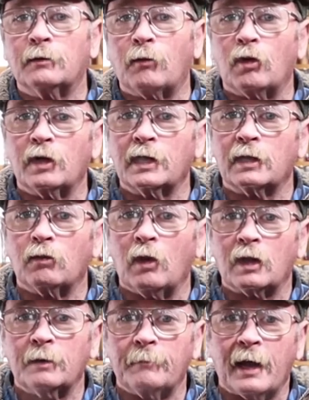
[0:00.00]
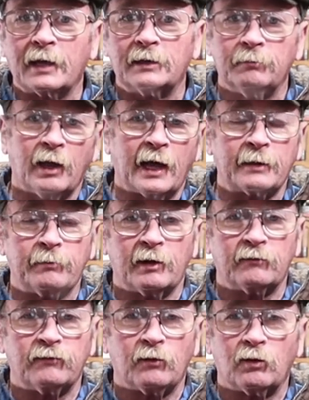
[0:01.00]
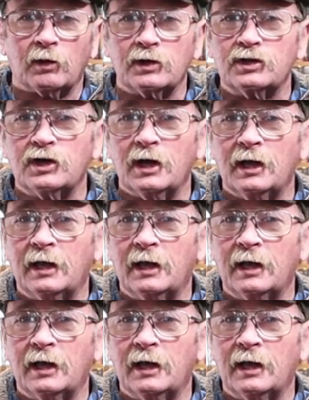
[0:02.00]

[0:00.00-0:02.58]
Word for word: Good morning and welcome back to Black Bear Forge.